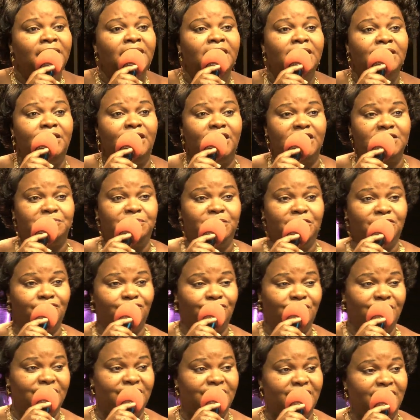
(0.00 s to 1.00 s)
He does be
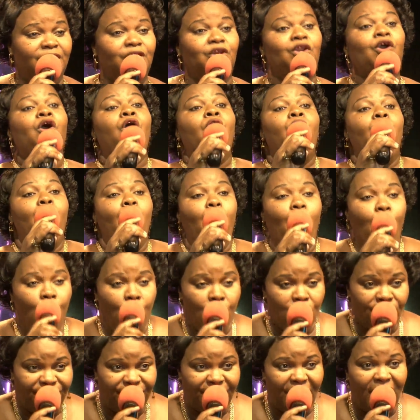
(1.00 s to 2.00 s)
reading
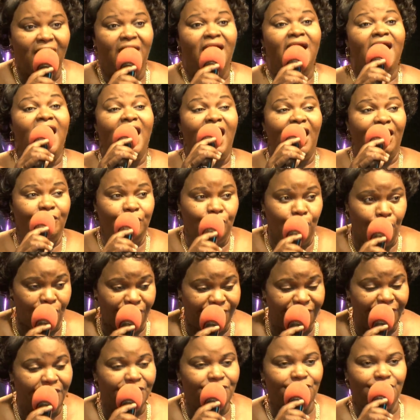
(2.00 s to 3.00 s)
over and
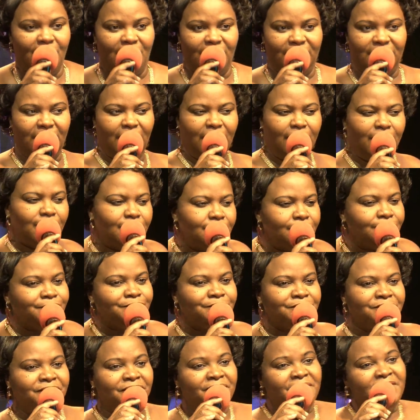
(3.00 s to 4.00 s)
over again.
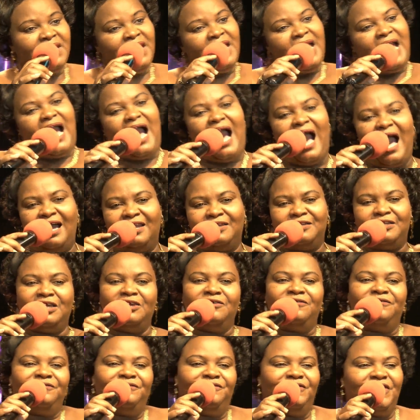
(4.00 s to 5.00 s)
And
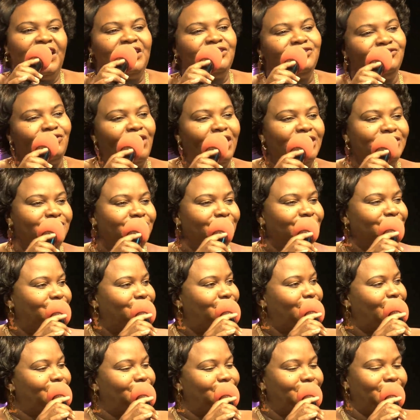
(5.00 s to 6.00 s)
if I try to
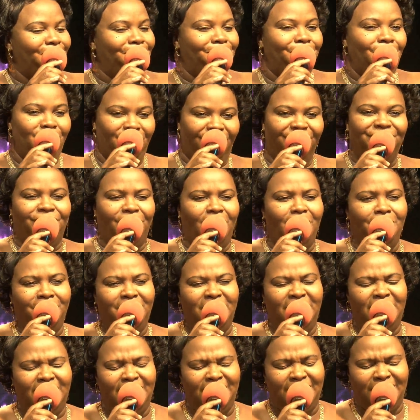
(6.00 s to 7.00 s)
take the book from
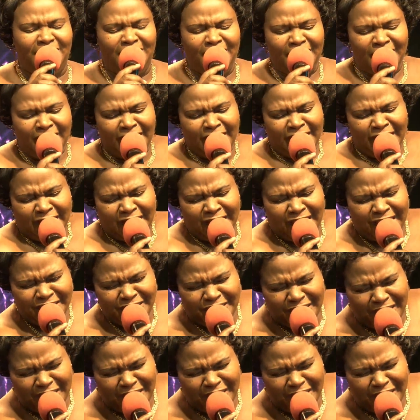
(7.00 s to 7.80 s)
he